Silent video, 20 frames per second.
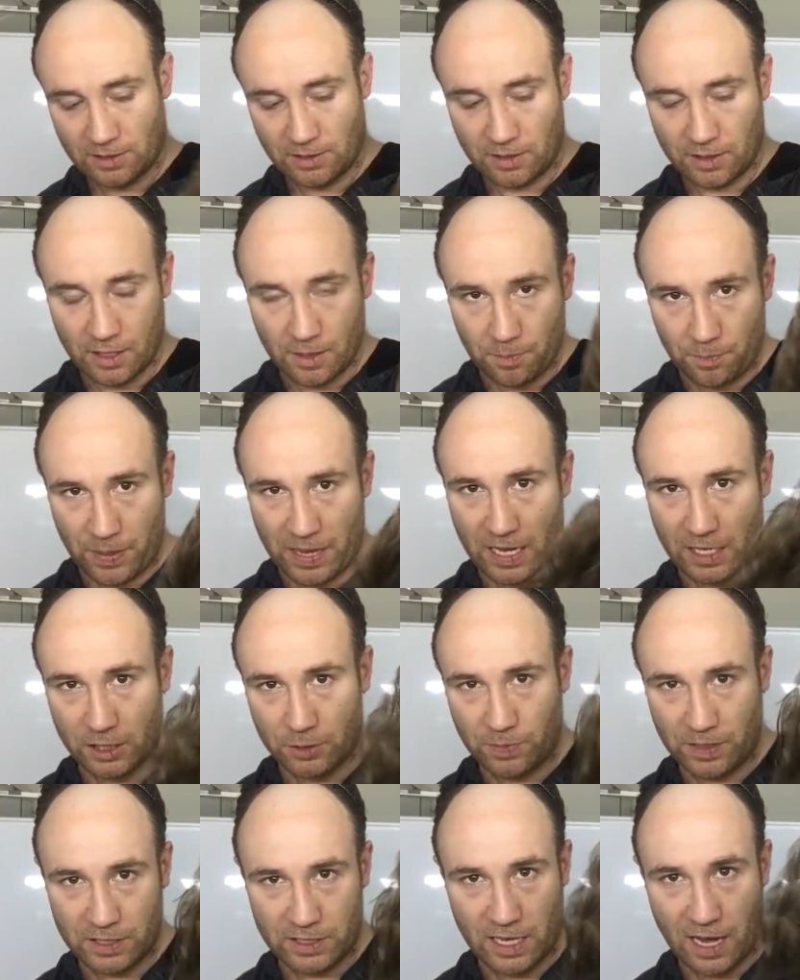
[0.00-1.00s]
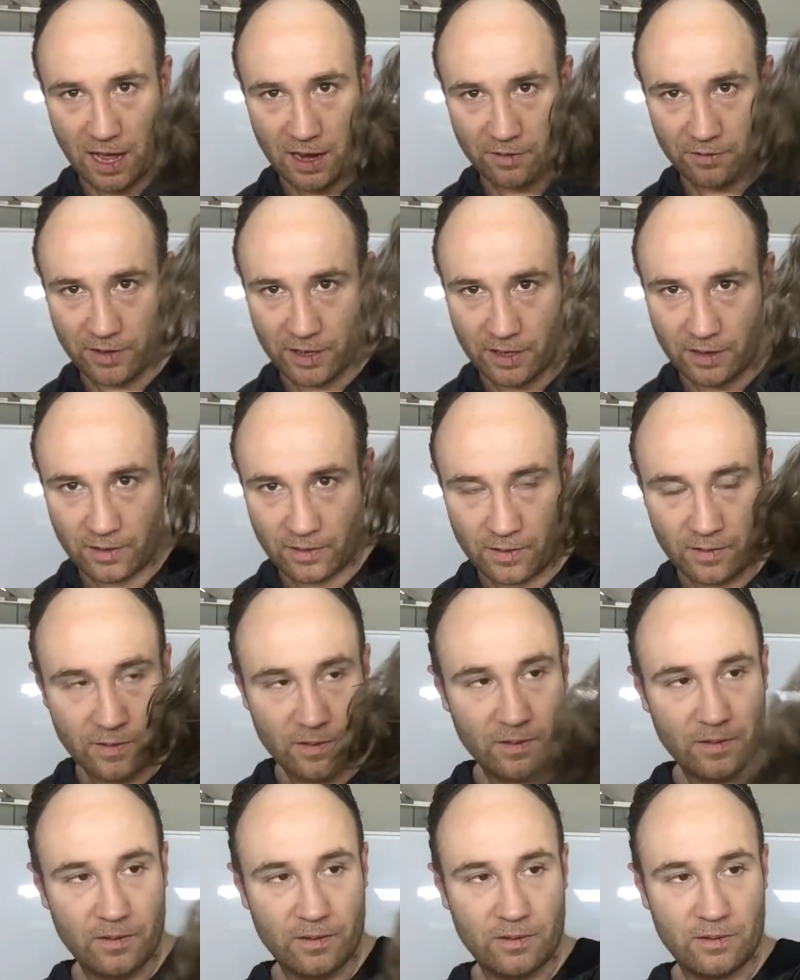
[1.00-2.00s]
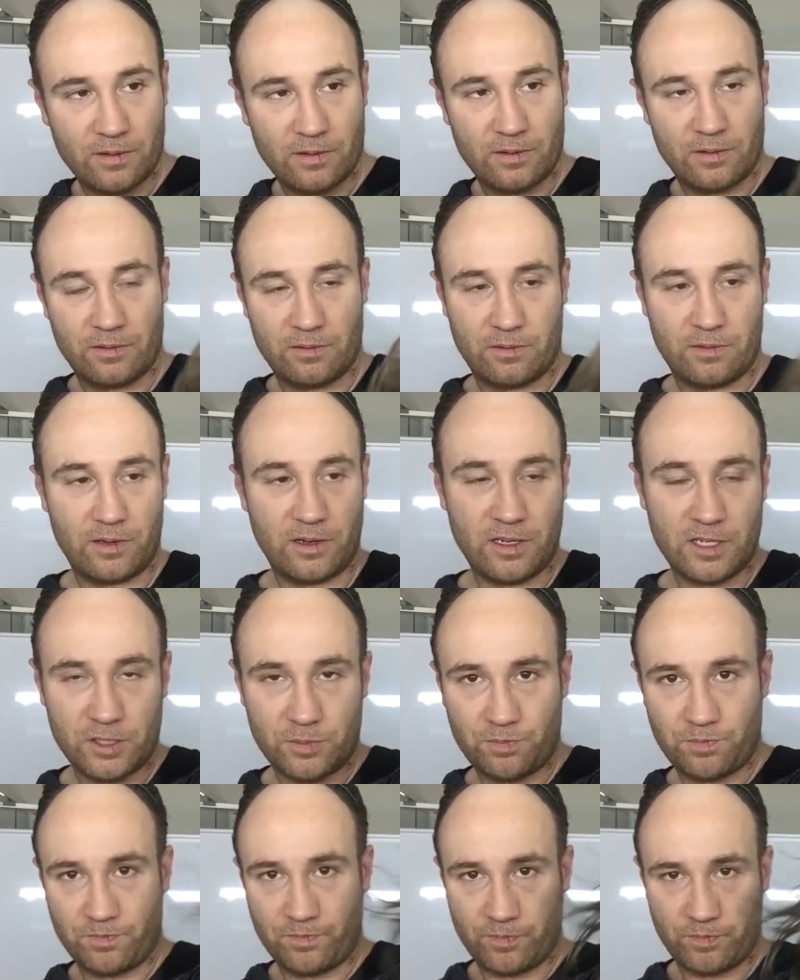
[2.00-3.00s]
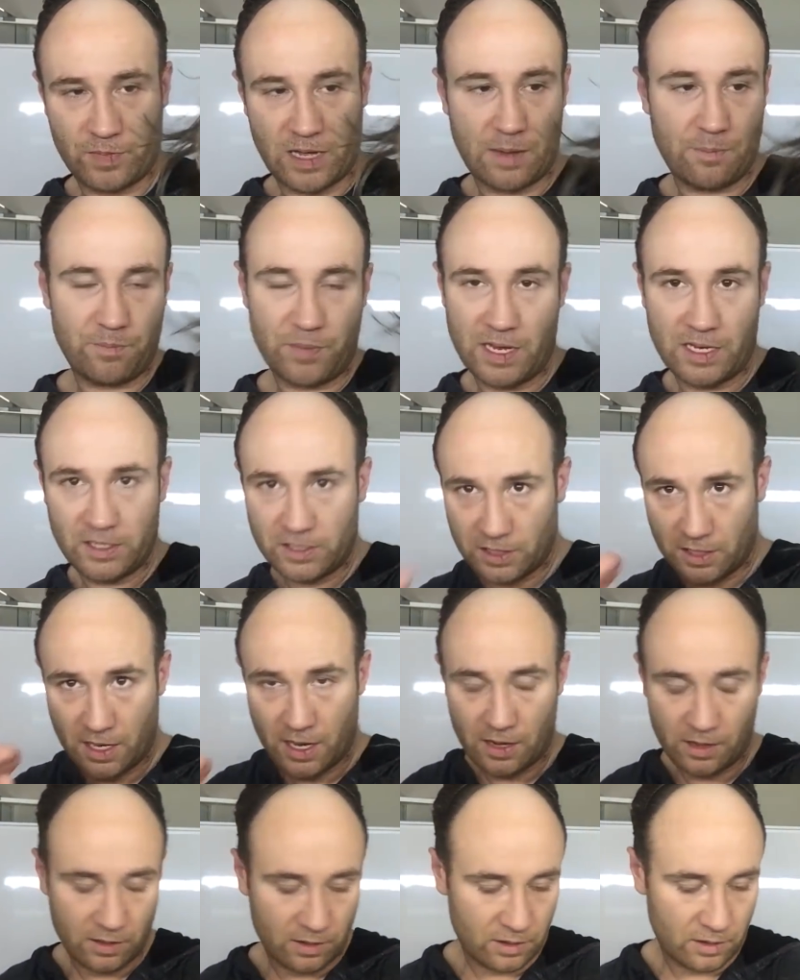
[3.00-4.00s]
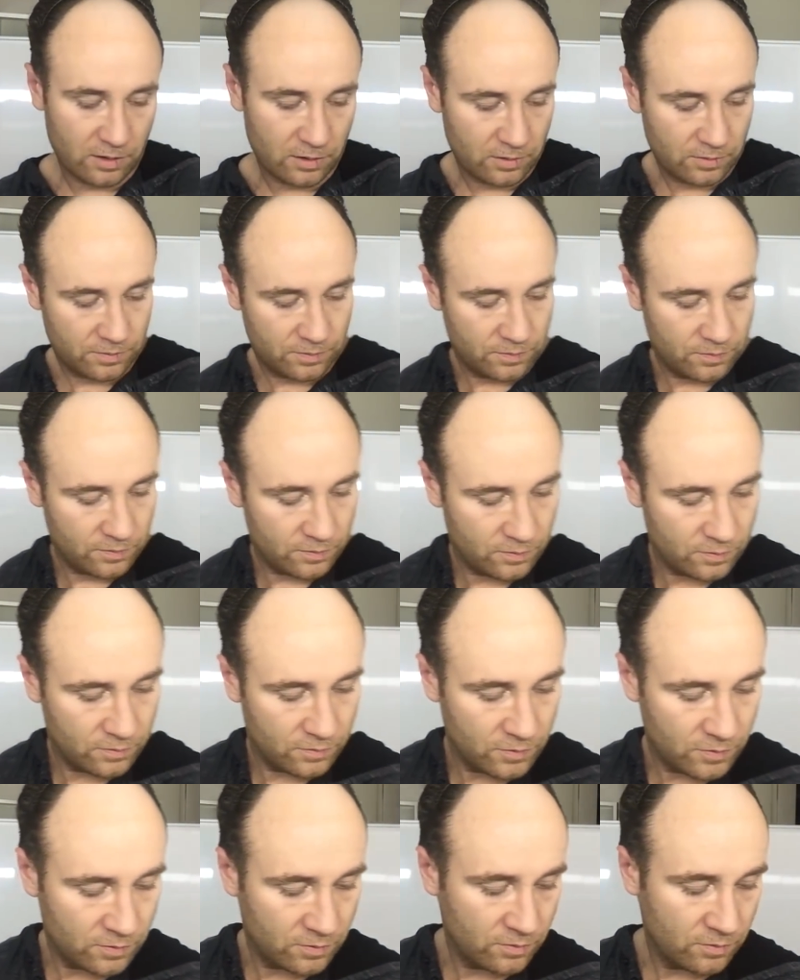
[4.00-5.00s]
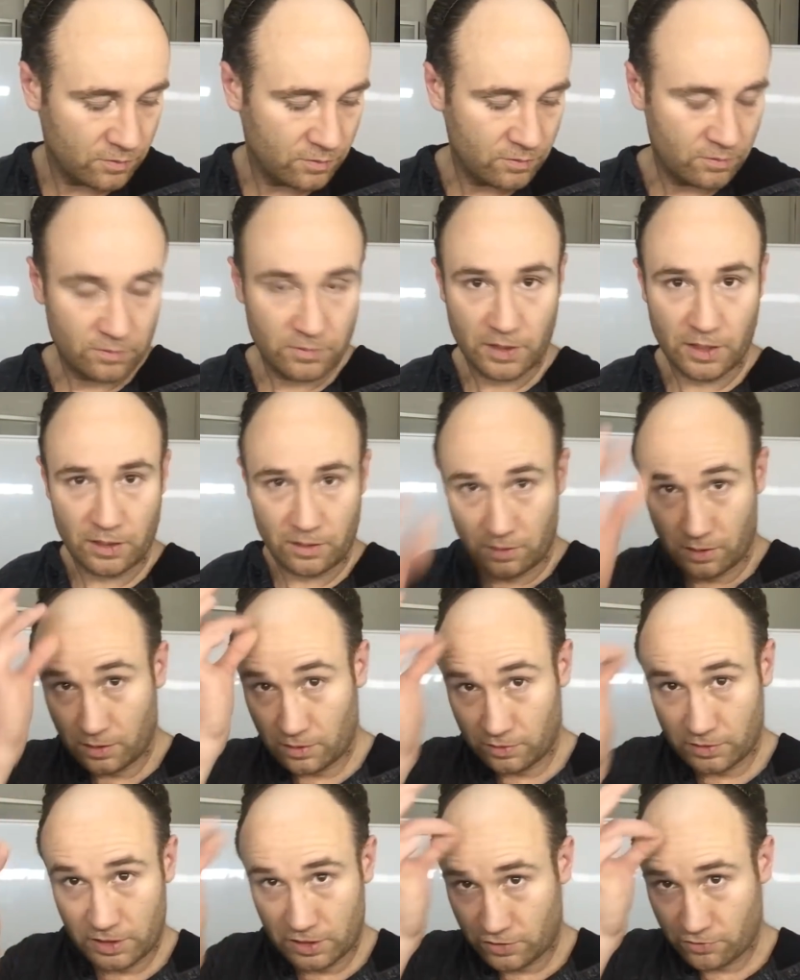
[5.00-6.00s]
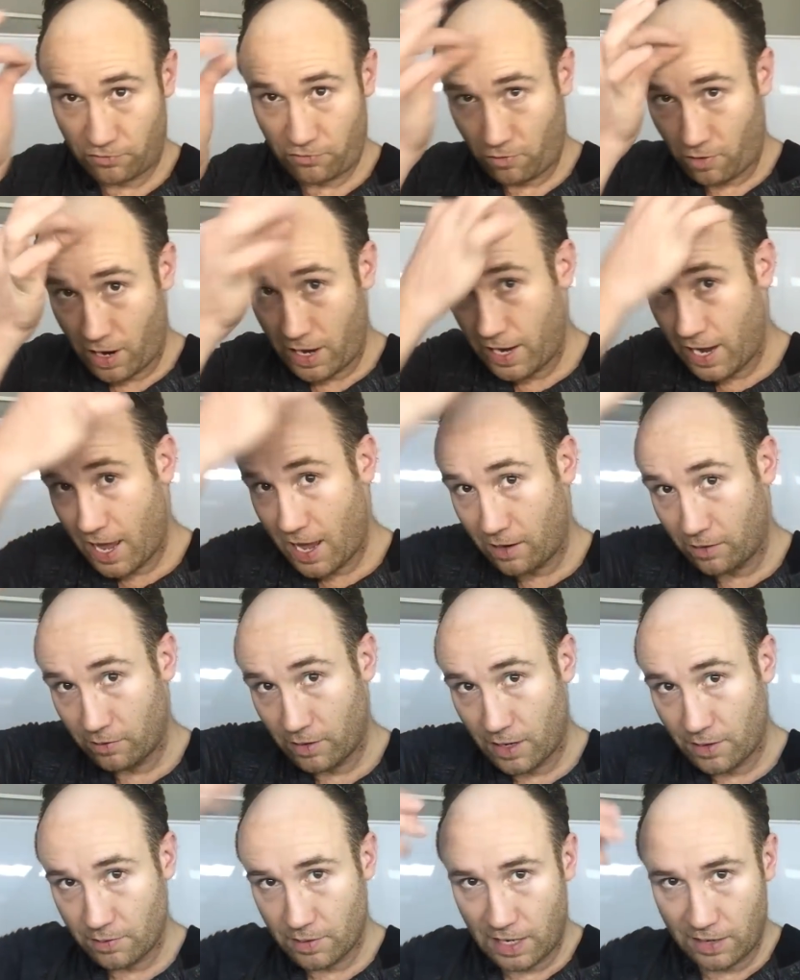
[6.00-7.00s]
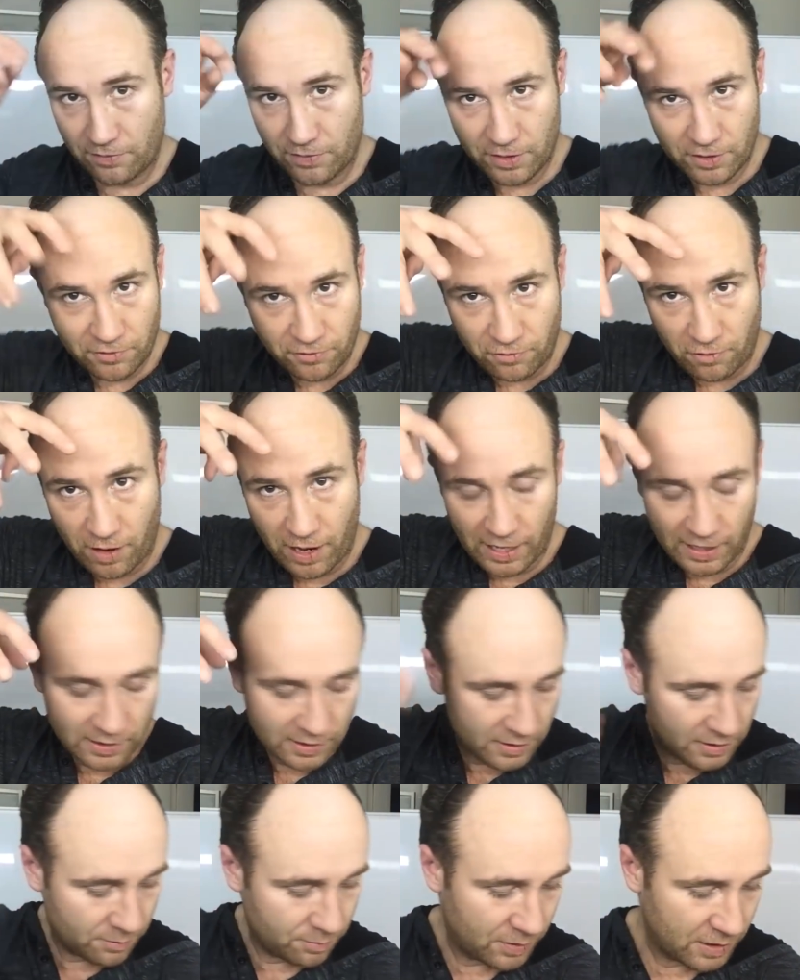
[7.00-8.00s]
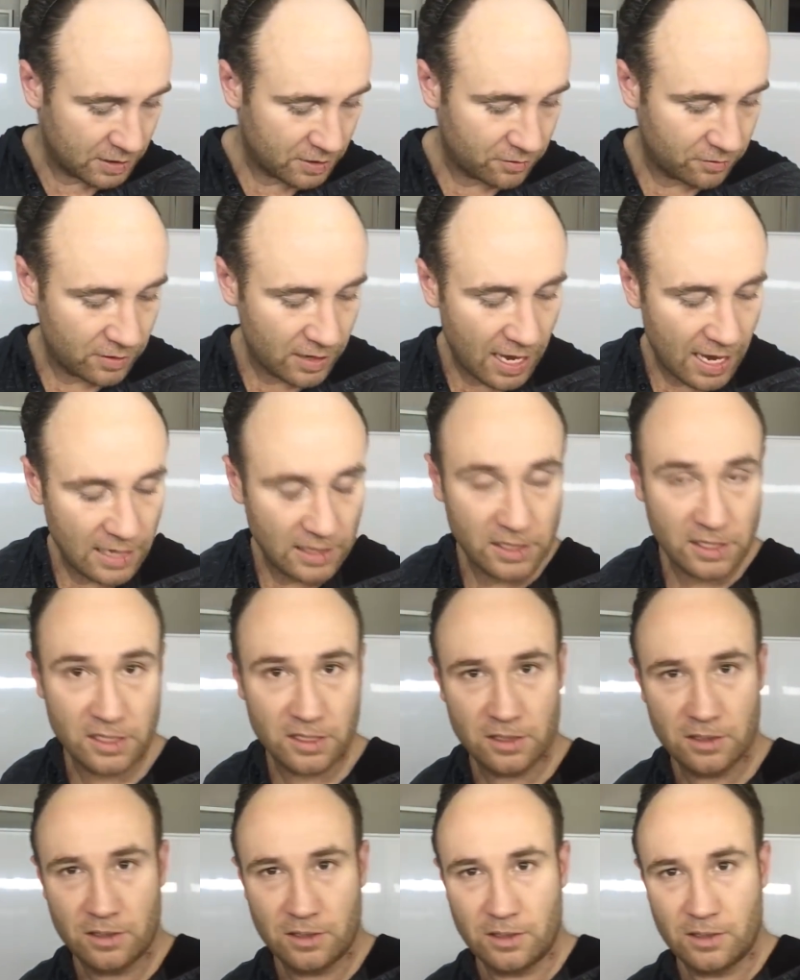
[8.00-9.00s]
You can pinch bits out of it and just keep pinching at it and it'll just fray out. And even the frayed bits of lace